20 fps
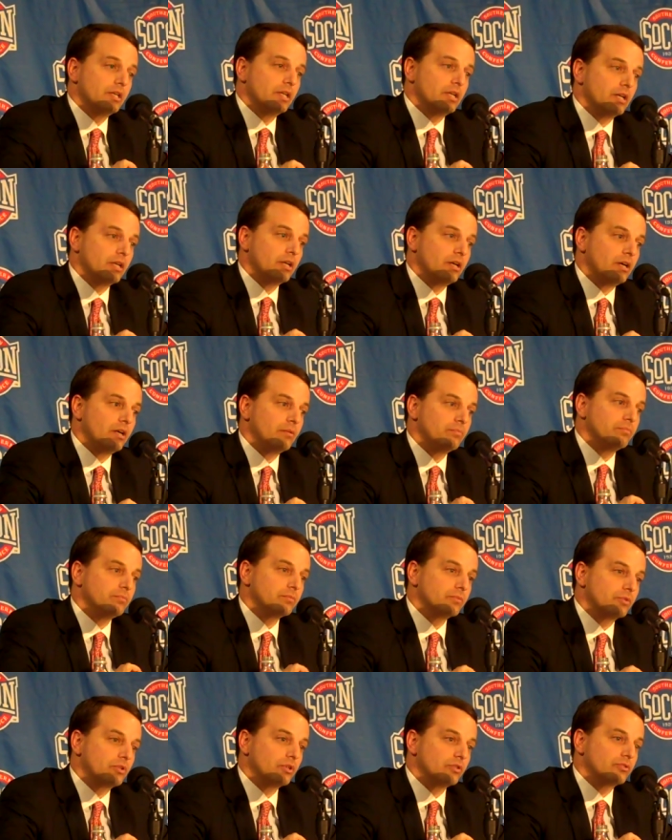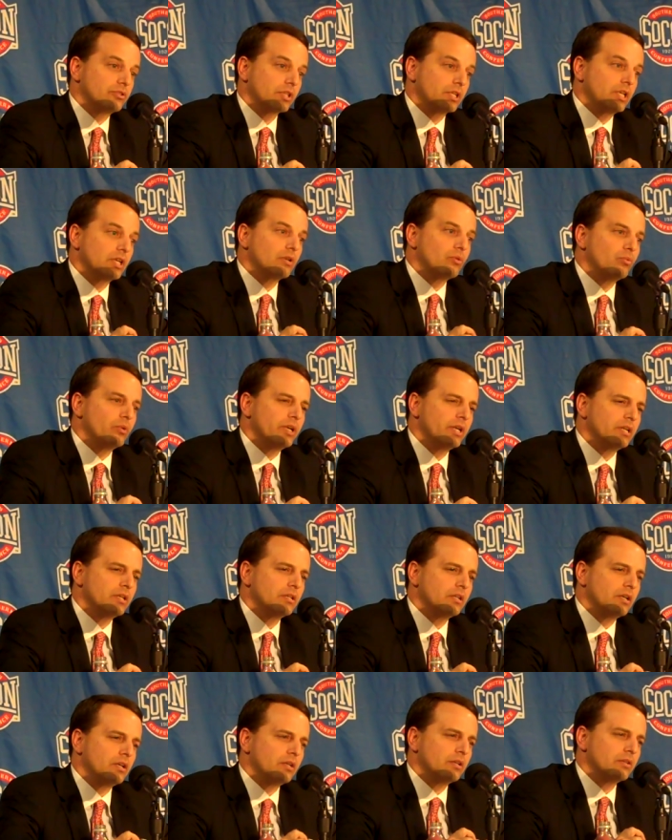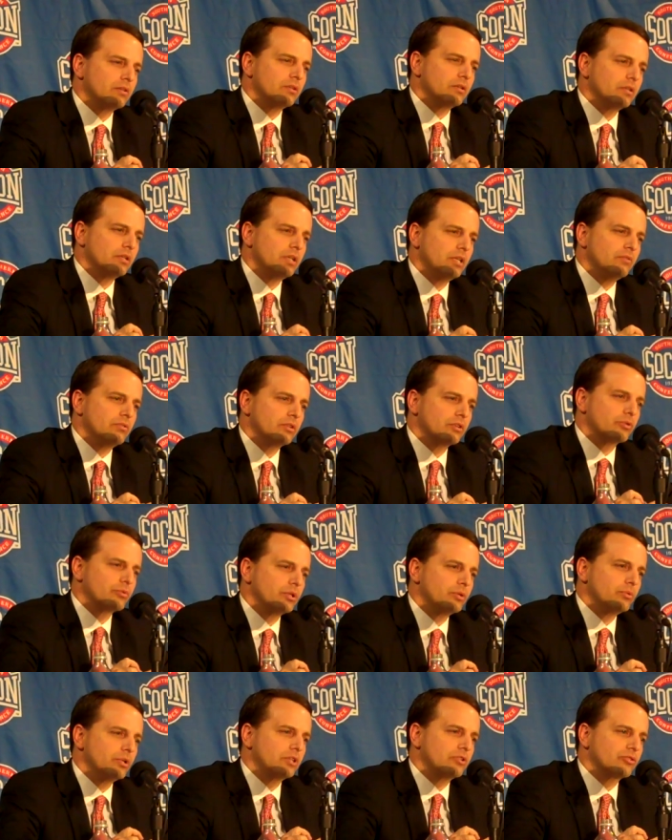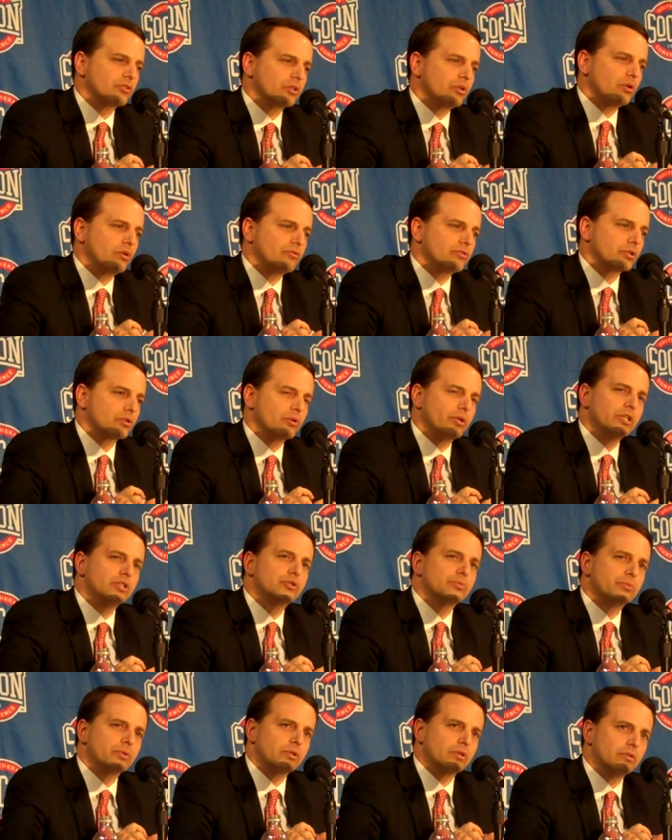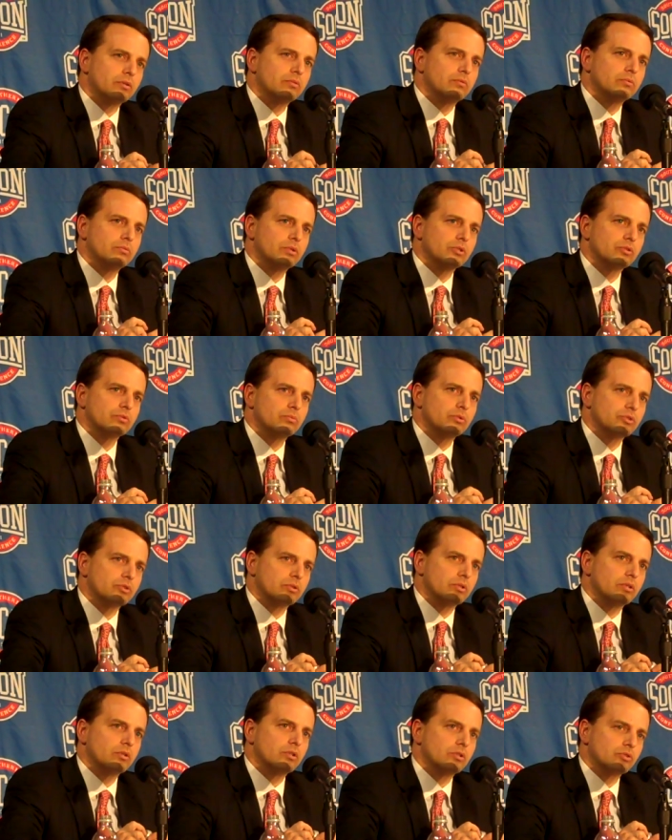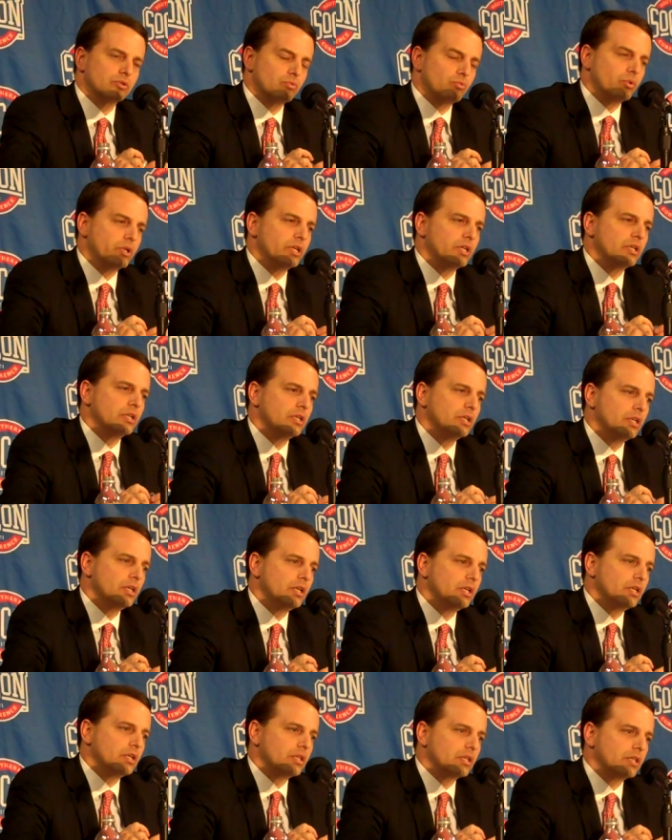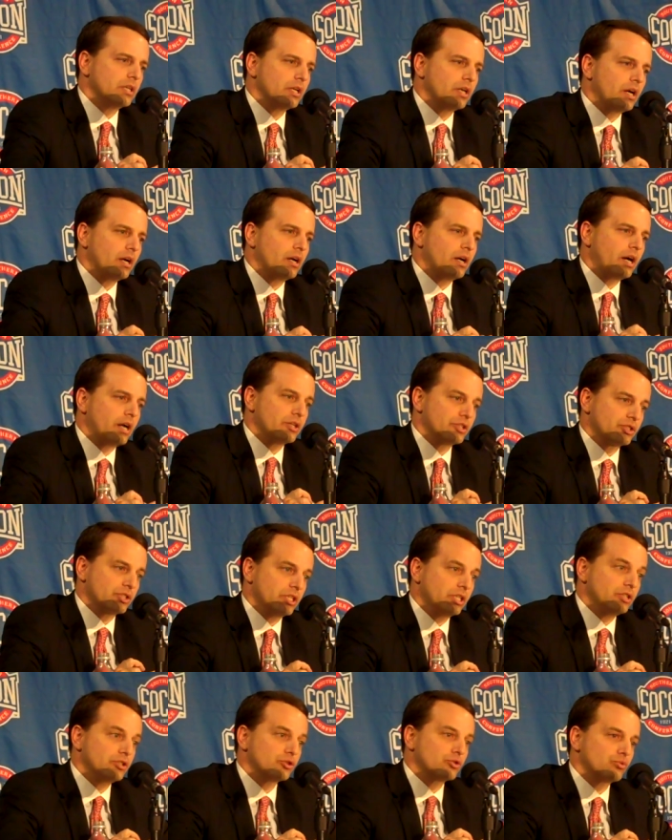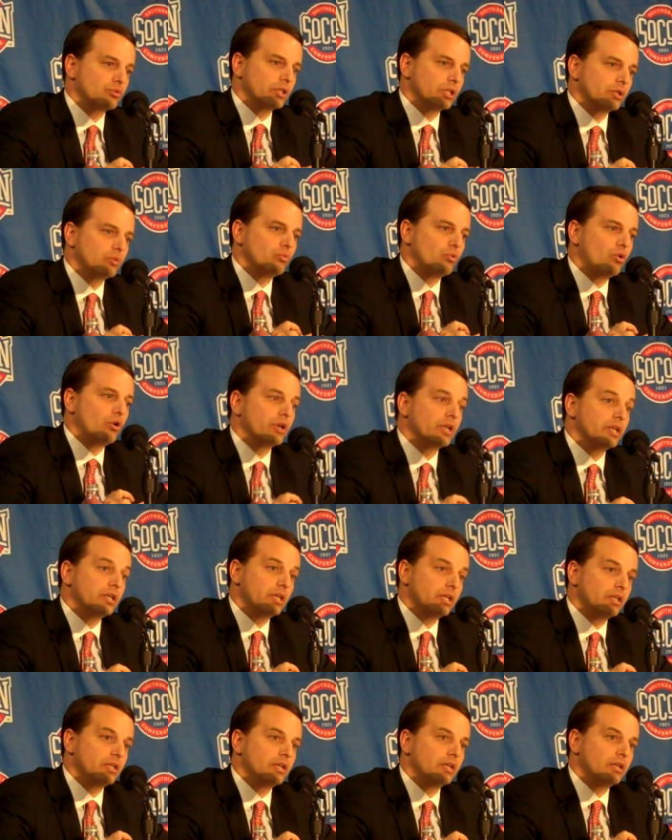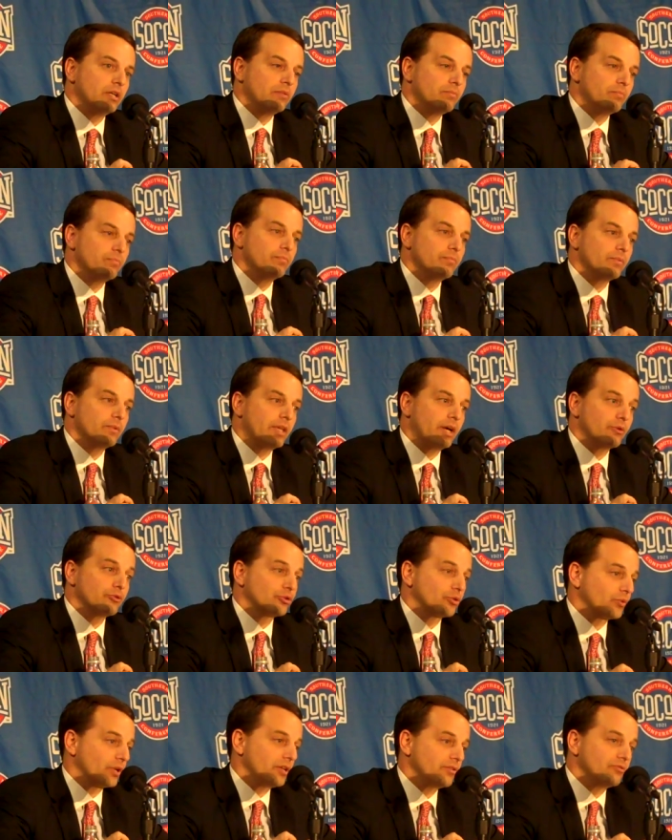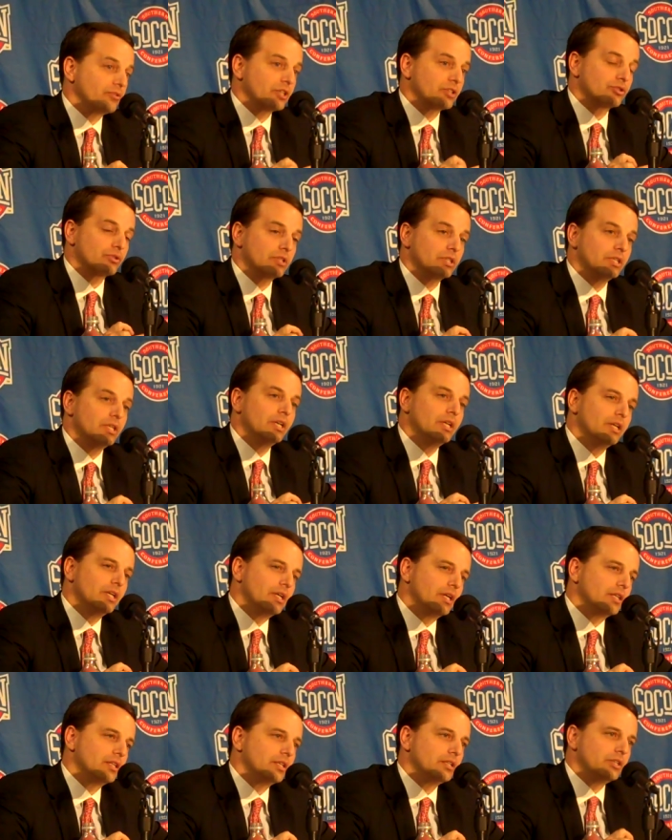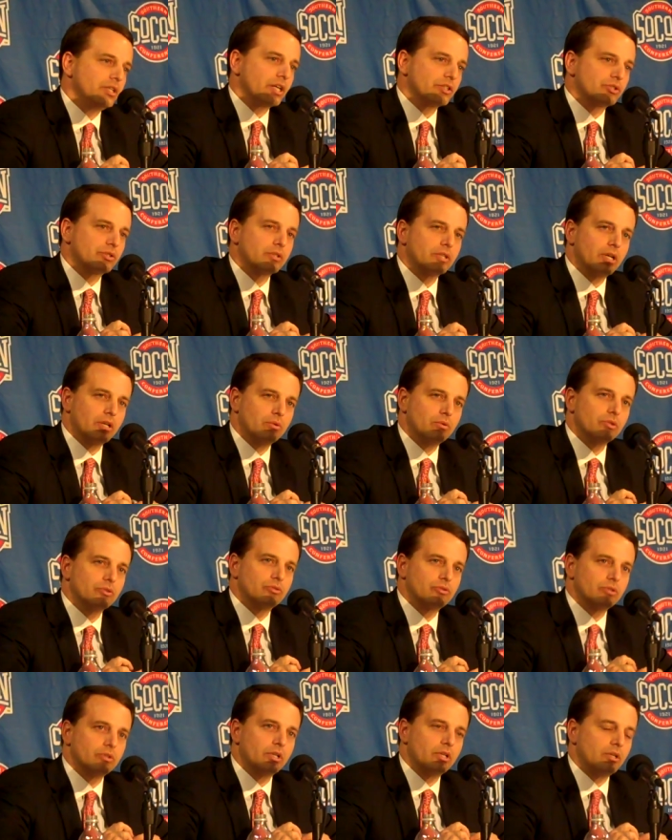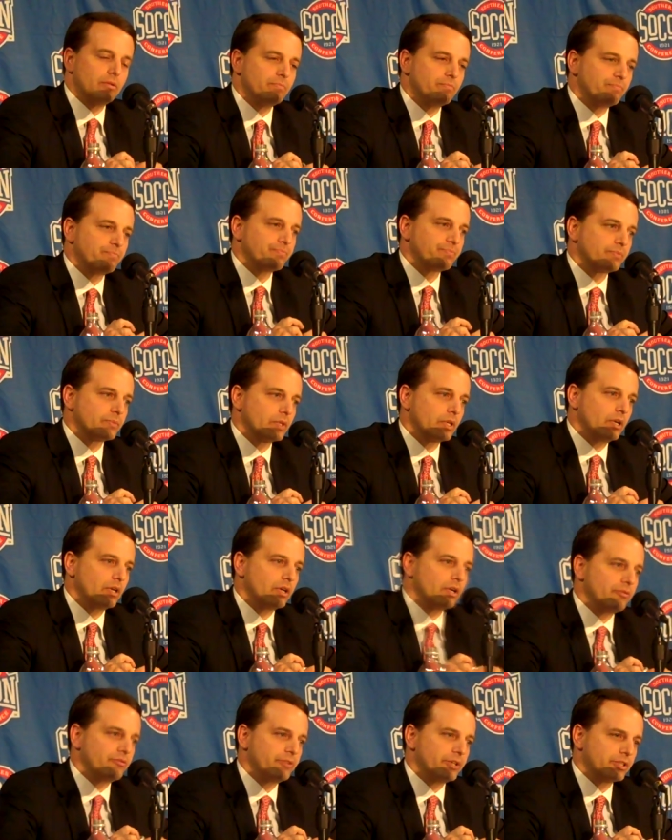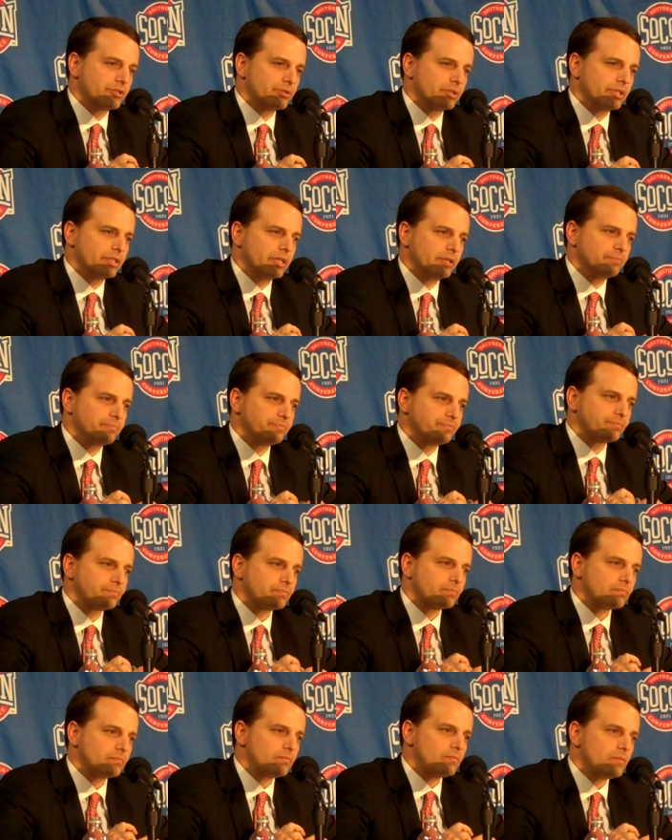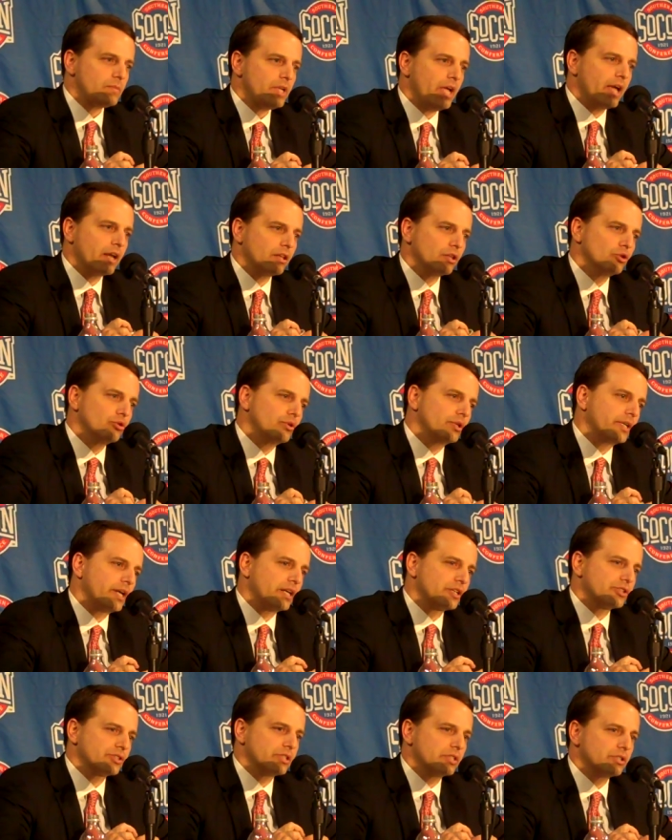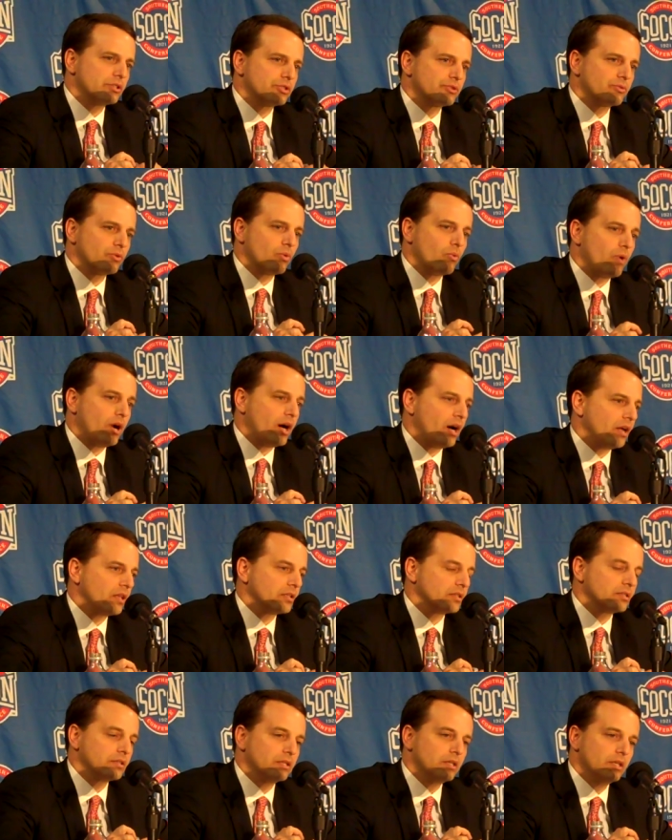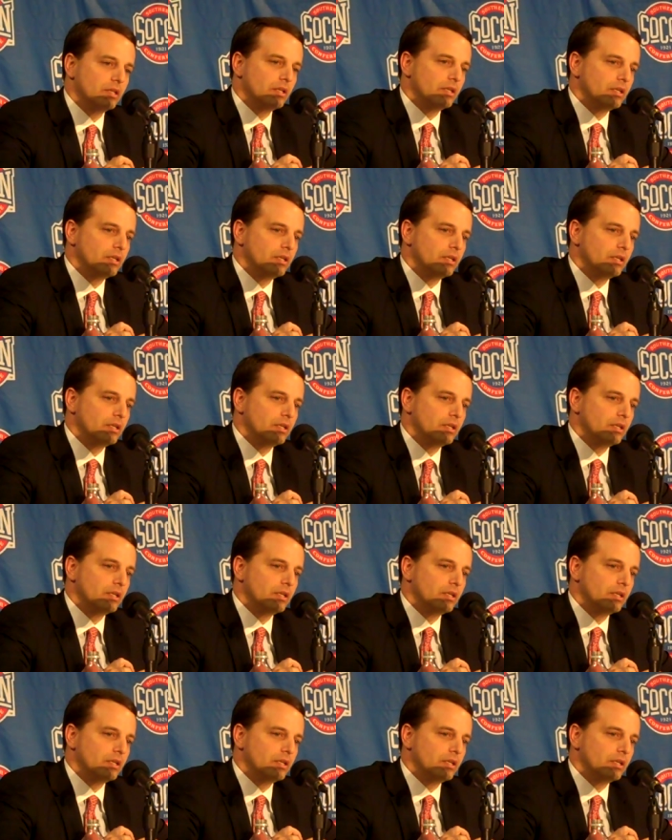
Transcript: And to get a win even 3 weeks ago over Greensboro was a win that our seniors really wanted, and that was a great victory. And then yesterday was a victory that had eluded our seniors for a while, and